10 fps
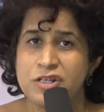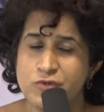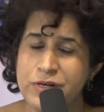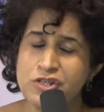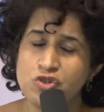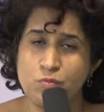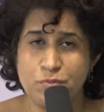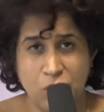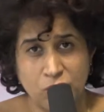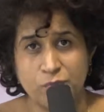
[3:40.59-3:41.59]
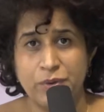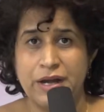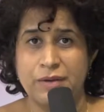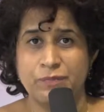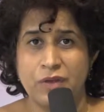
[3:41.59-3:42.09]
switch to brown
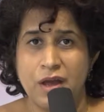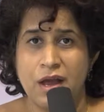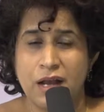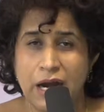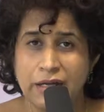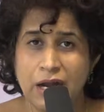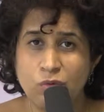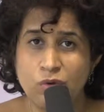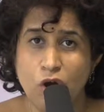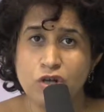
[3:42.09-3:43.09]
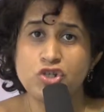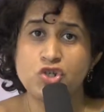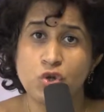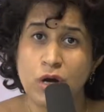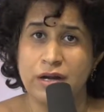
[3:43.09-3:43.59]
bread, cut down on
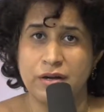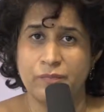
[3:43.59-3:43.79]
sugar.